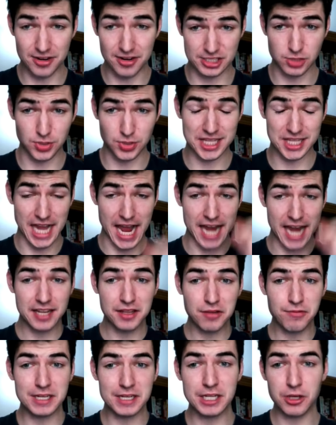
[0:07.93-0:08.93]
So at the end of the
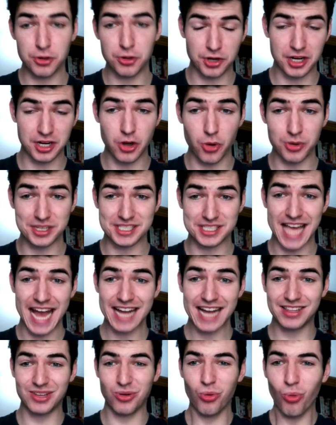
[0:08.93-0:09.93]
video, you're going to know
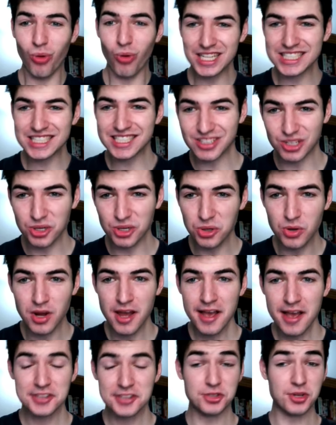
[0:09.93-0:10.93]
exactly what to do
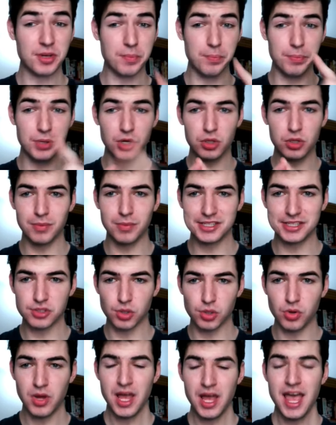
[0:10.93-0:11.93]
so you can build
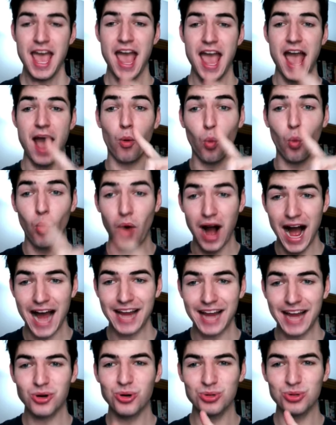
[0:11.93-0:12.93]
muscle
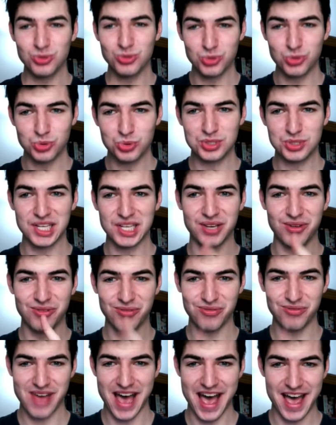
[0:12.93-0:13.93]
while losing
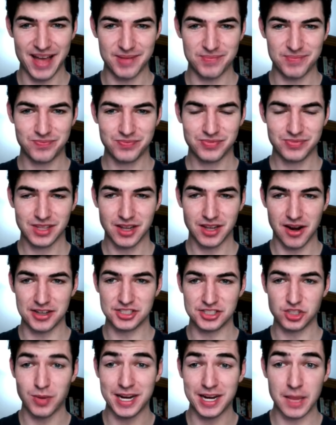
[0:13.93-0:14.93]
fat. All right,
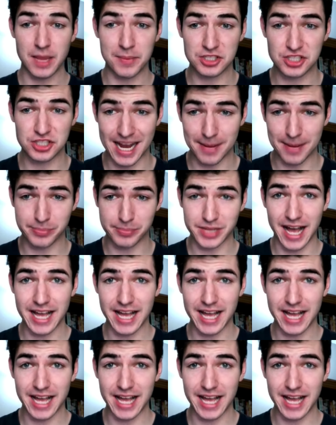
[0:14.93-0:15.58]
so my name is Jack Bly.